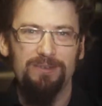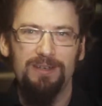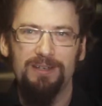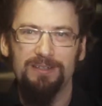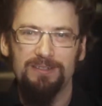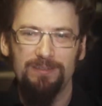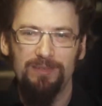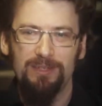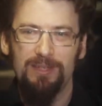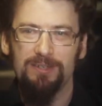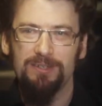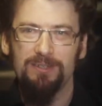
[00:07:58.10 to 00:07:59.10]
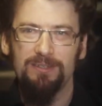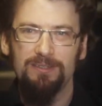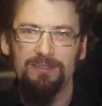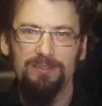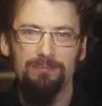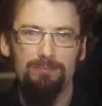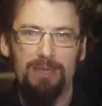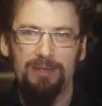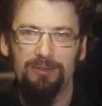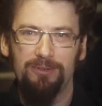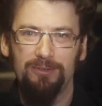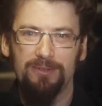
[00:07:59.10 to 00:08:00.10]
training simulations,
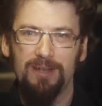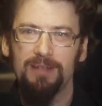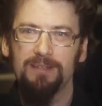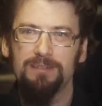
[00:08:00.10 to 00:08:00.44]
medical training